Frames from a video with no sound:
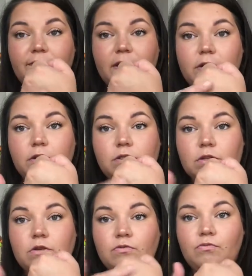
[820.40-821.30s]
feels
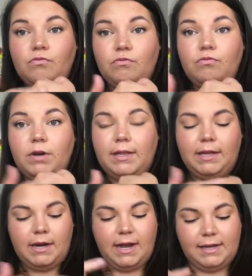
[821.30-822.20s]

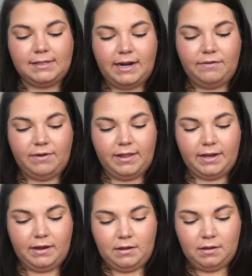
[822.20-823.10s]
really nice, and it
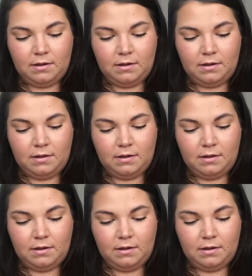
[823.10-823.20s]
really,